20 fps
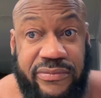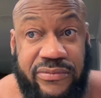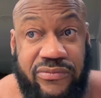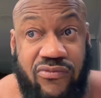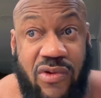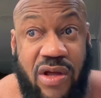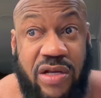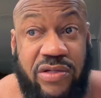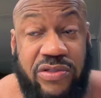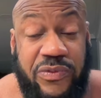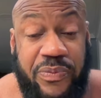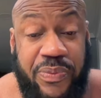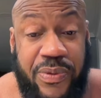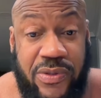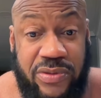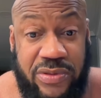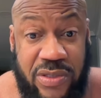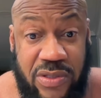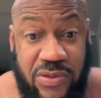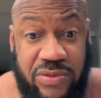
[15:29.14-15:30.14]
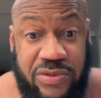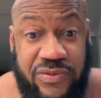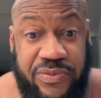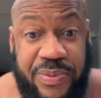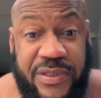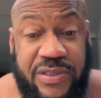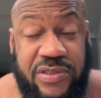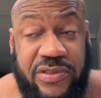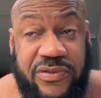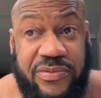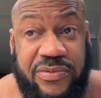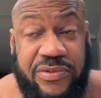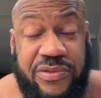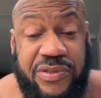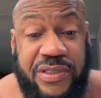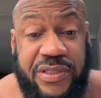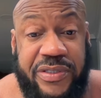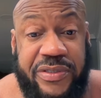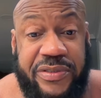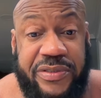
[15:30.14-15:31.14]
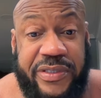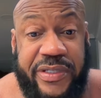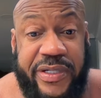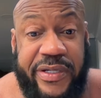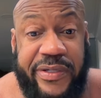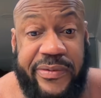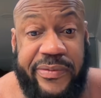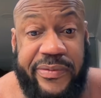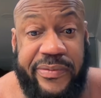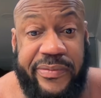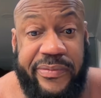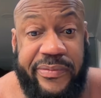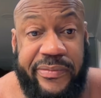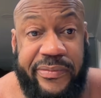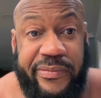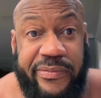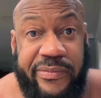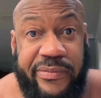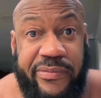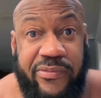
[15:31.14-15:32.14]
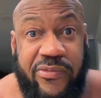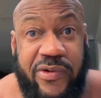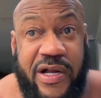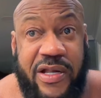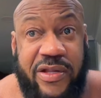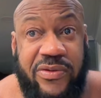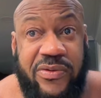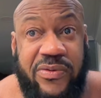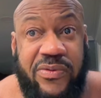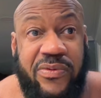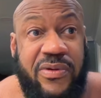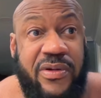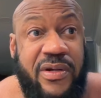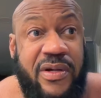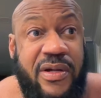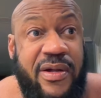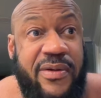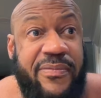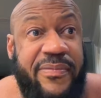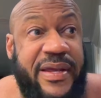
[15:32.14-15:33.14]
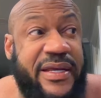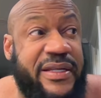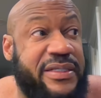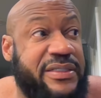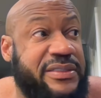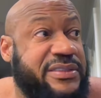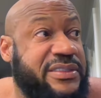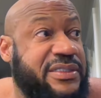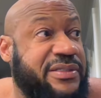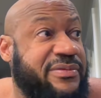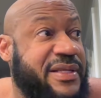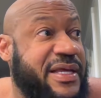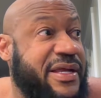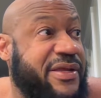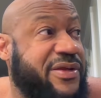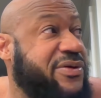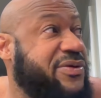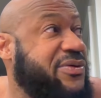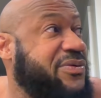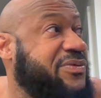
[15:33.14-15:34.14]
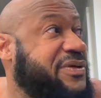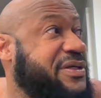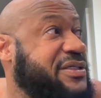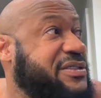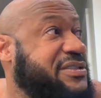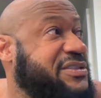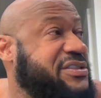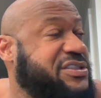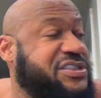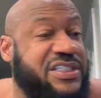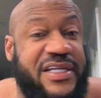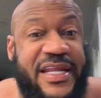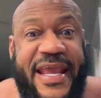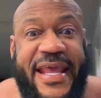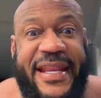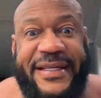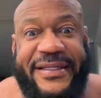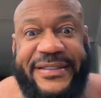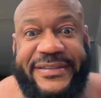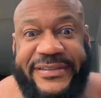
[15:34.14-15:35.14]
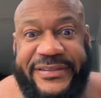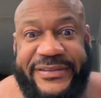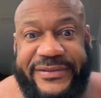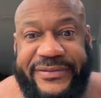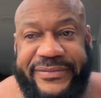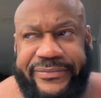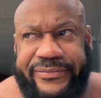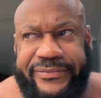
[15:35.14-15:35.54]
Why don't you post those pictures from two years ago? Why are you making it seem like you just genetics?